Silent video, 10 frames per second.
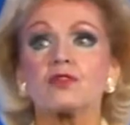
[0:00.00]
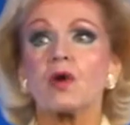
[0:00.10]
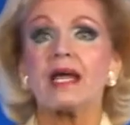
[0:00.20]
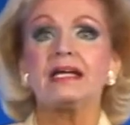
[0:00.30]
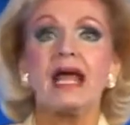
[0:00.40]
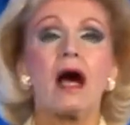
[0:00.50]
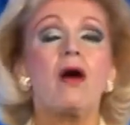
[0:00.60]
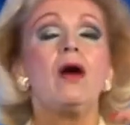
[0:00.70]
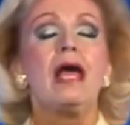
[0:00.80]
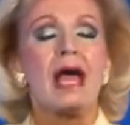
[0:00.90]
right now,
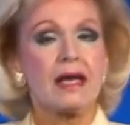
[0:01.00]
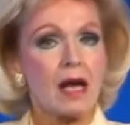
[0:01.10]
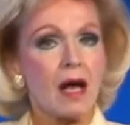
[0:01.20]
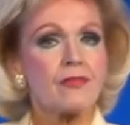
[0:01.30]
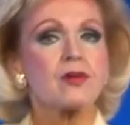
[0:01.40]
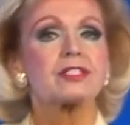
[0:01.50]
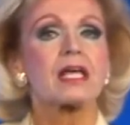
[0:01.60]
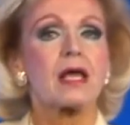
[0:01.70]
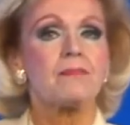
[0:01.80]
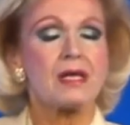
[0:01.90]
and others
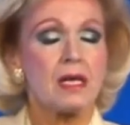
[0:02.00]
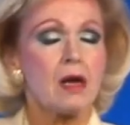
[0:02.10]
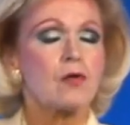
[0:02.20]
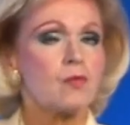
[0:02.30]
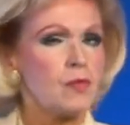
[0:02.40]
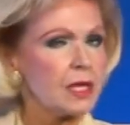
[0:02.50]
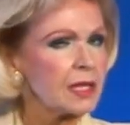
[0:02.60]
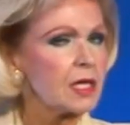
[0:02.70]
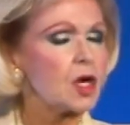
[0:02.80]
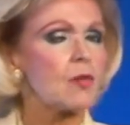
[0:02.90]
can be really
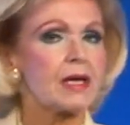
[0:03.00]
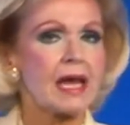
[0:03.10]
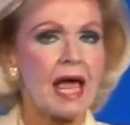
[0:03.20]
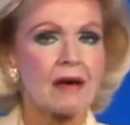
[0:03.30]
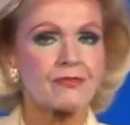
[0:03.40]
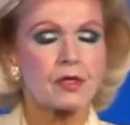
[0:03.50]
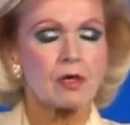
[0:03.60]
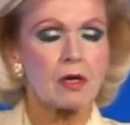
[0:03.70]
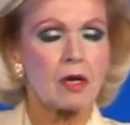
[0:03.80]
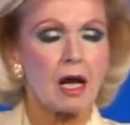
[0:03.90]
going
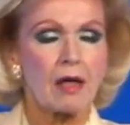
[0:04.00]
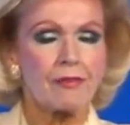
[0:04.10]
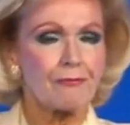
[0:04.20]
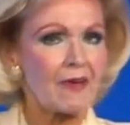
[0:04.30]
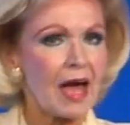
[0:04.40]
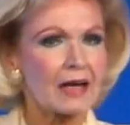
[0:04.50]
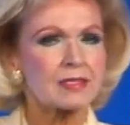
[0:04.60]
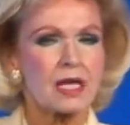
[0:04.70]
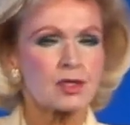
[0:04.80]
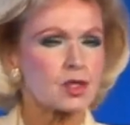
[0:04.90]
after uh, the facts
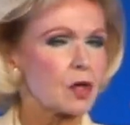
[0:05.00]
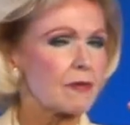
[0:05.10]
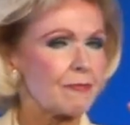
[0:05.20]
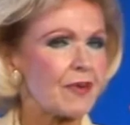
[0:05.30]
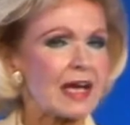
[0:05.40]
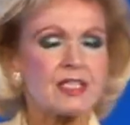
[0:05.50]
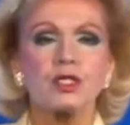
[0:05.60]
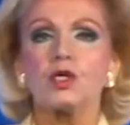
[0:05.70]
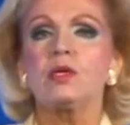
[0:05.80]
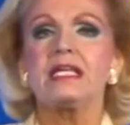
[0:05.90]
and sort of fine
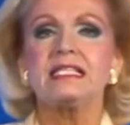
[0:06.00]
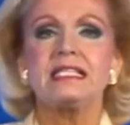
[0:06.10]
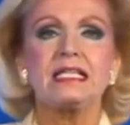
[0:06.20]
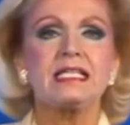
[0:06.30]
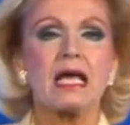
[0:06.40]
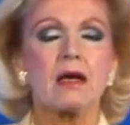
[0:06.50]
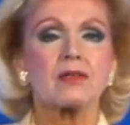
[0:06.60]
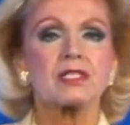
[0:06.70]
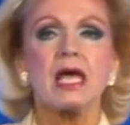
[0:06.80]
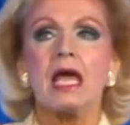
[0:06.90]
tuning
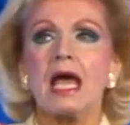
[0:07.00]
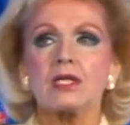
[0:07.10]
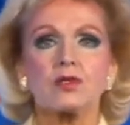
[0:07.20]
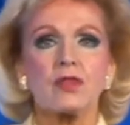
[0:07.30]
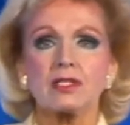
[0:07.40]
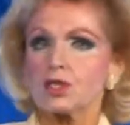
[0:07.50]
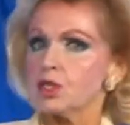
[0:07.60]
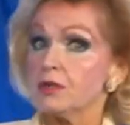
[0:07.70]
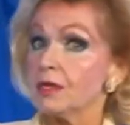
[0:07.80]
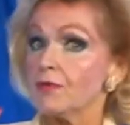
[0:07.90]
details. And so that's
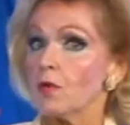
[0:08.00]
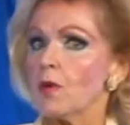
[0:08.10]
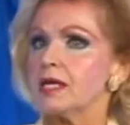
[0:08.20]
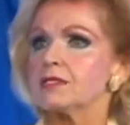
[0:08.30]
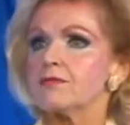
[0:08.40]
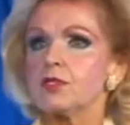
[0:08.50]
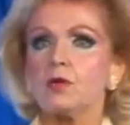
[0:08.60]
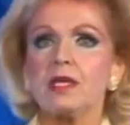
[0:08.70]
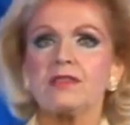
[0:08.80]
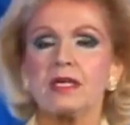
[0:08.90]
two different ways of
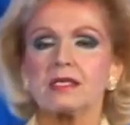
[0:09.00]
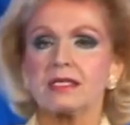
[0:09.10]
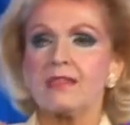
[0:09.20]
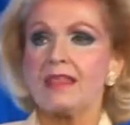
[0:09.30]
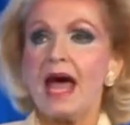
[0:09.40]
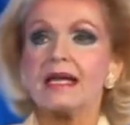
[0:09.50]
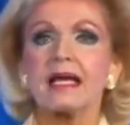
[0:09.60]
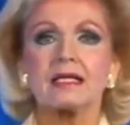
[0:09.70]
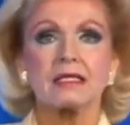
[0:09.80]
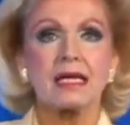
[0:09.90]
doing things, and that
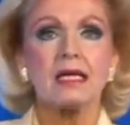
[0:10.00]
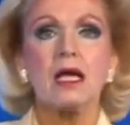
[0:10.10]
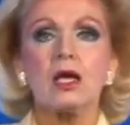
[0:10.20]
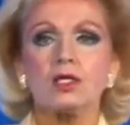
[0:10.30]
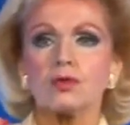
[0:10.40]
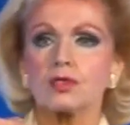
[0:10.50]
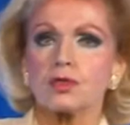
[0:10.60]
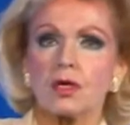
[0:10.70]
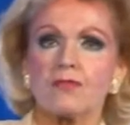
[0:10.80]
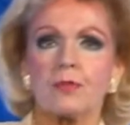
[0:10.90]
can lead to a
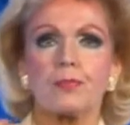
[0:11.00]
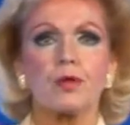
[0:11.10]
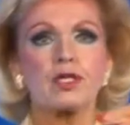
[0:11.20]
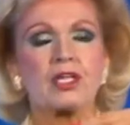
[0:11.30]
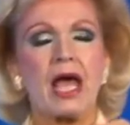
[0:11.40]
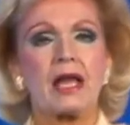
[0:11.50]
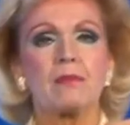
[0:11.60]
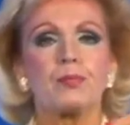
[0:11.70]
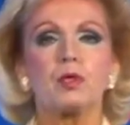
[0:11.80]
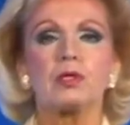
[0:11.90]
sort of a push and a
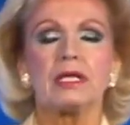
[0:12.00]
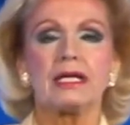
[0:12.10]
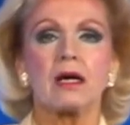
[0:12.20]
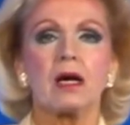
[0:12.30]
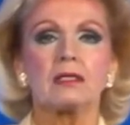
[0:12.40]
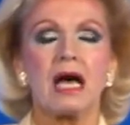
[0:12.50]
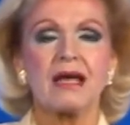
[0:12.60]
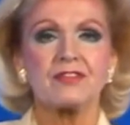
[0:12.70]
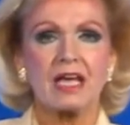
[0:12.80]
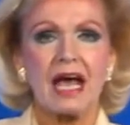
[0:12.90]
pull in our
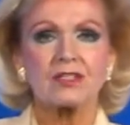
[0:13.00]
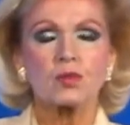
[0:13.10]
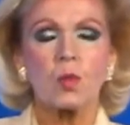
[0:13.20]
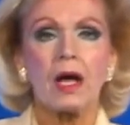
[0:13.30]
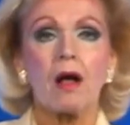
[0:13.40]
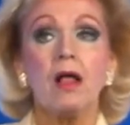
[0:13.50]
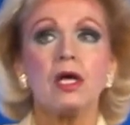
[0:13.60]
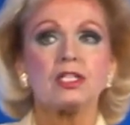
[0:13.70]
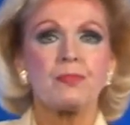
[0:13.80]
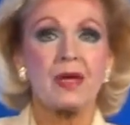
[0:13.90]
lives as well,
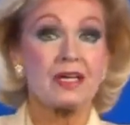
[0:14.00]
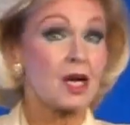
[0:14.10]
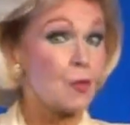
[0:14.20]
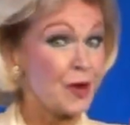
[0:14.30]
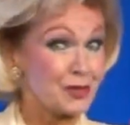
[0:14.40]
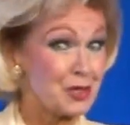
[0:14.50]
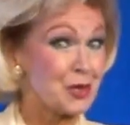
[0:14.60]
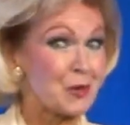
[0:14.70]
depending on whether you're a